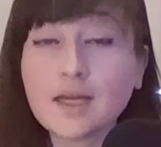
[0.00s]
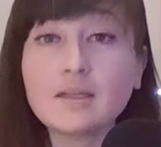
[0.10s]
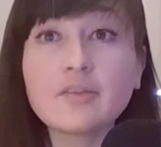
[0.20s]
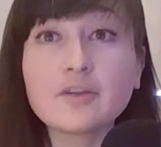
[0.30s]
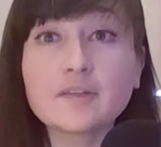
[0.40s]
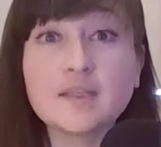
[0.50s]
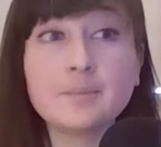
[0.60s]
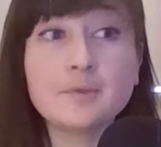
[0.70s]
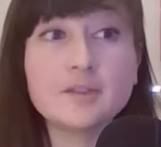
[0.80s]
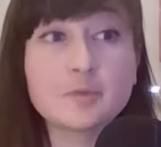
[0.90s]
Another
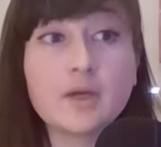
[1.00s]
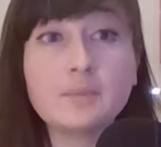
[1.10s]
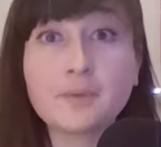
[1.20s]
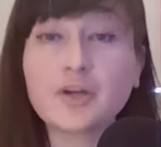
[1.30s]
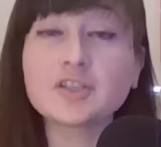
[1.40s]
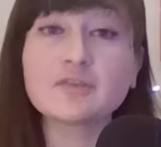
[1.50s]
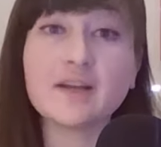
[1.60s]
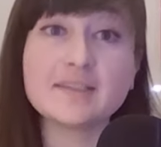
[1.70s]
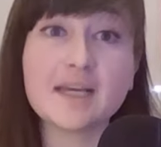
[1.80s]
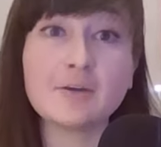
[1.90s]
example is when Paris
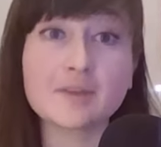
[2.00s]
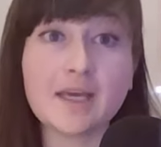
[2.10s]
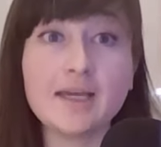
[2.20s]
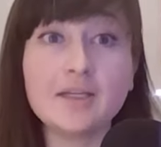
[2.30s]
finds out that